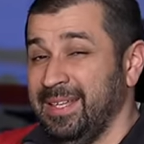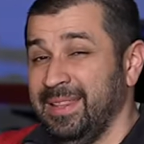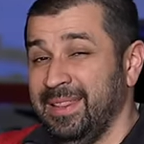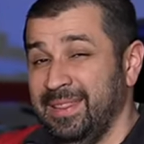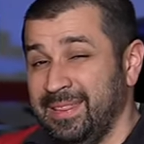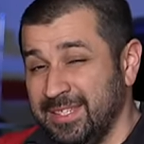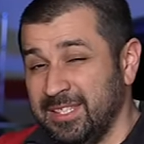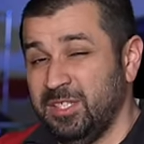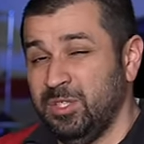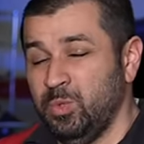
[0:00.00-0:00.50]

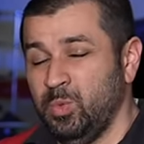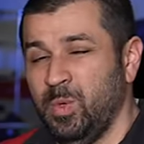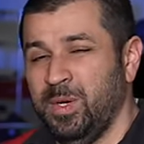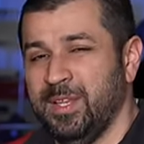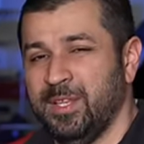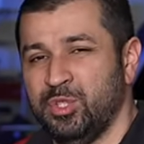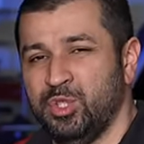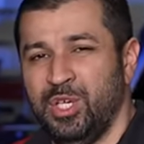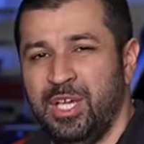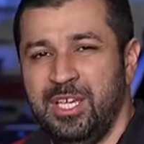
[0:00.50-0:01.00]
this is where
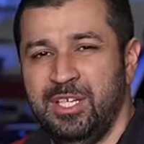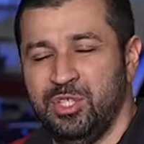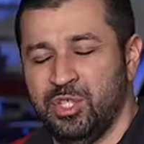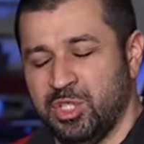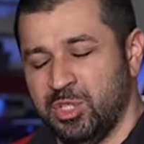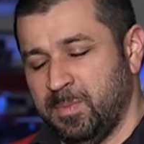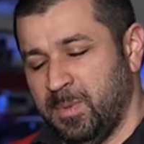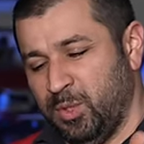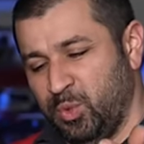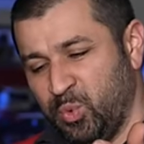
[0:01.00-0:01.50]
the
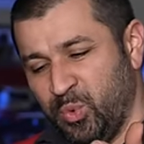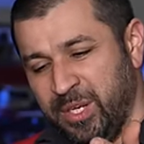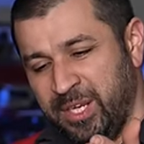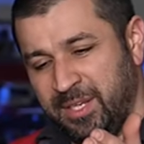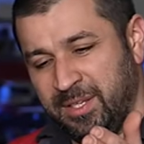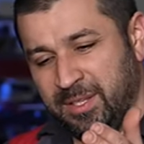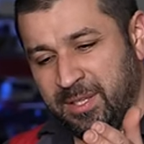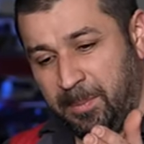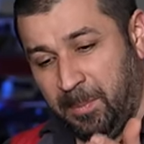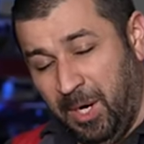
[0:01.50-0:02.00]
changes
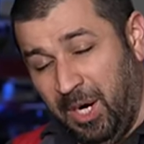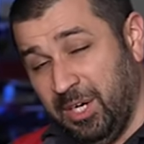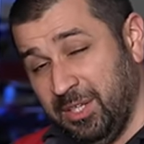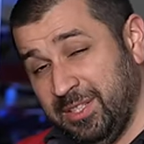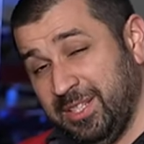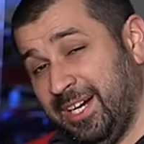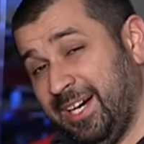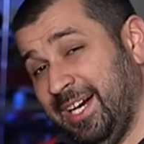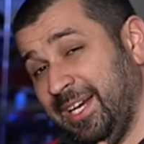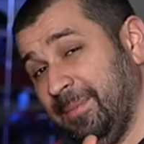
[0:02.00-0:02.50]
between the
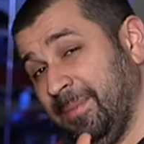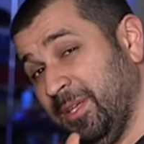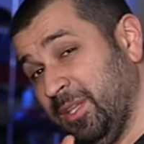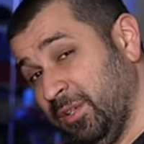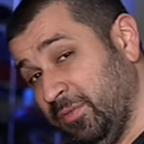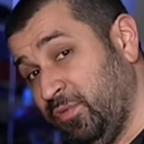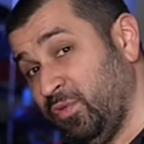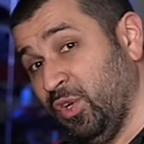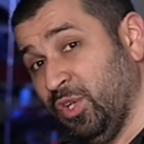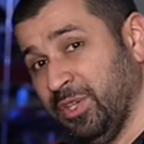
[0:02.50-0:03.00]
part-time and
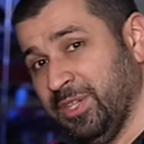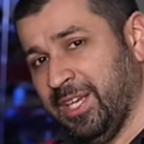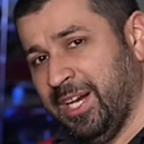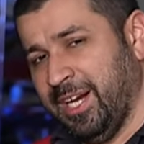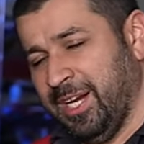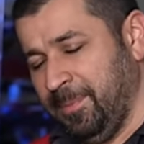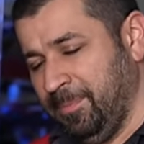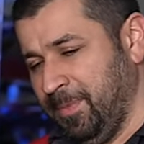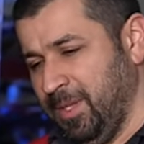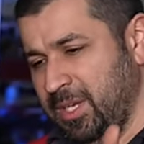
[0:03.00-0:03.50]
the
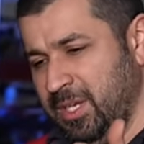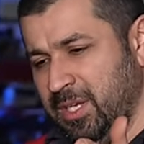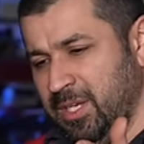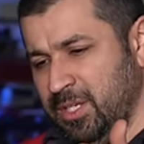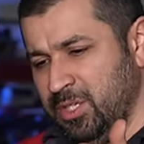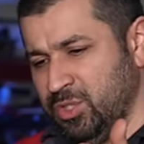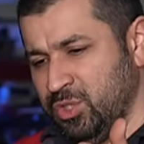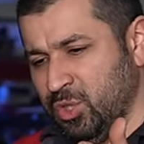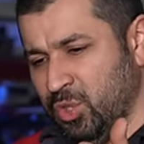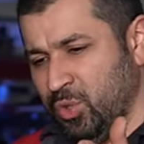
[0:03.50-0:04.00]
full-time.
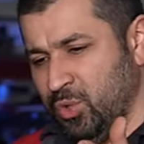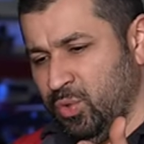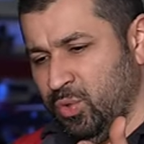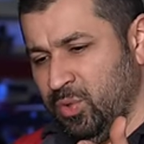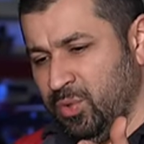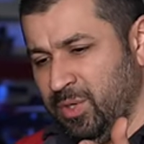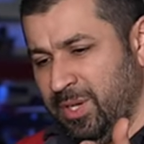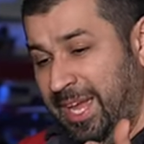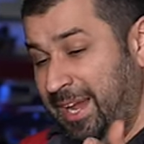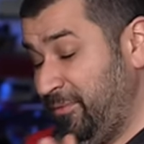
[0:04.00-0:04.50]

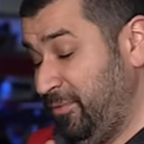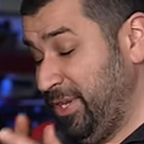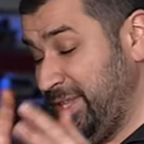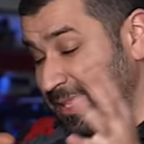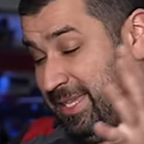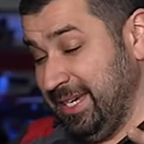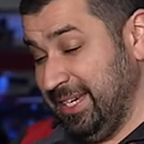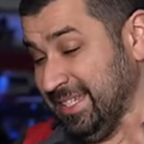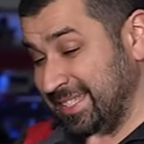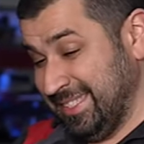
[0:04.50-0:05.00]
So
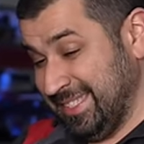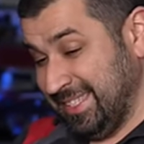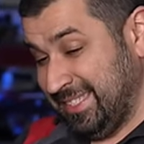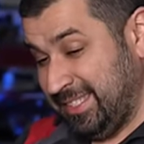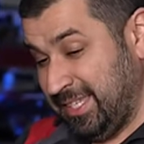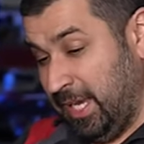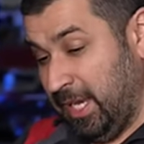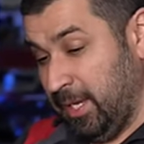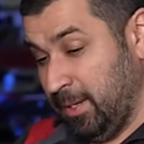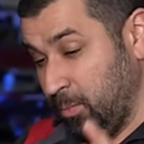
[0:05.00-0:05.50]
everything is the
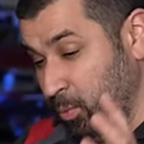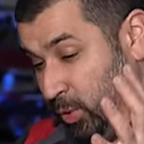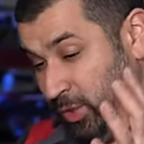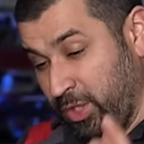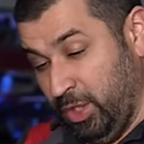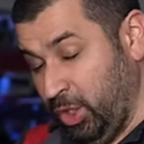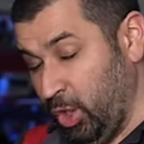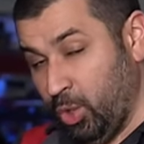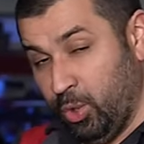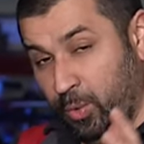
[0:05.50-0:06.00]
same with
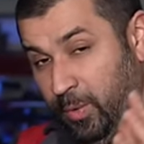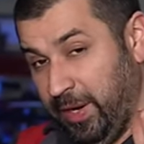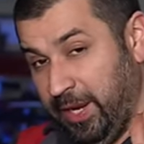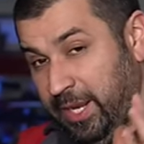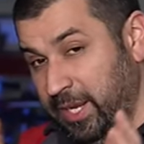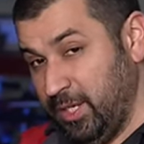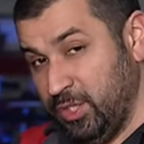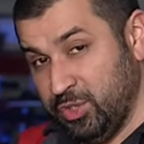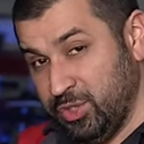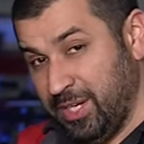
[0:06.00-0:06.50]
the low
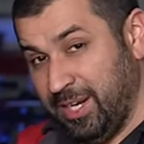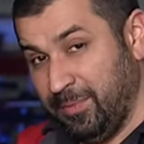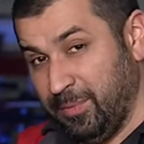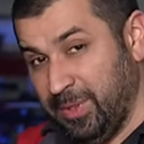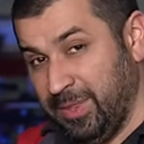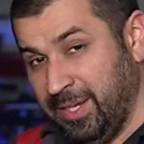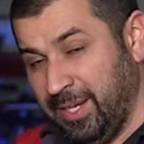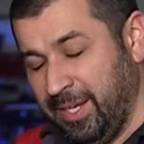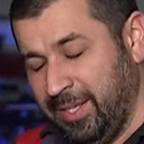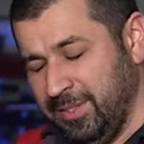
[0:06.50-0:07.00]
range and
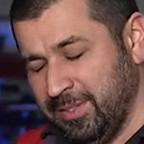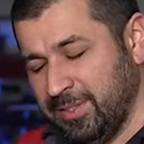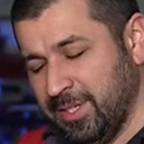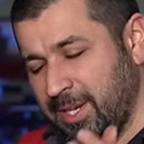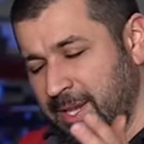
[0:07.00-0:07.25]
everything else,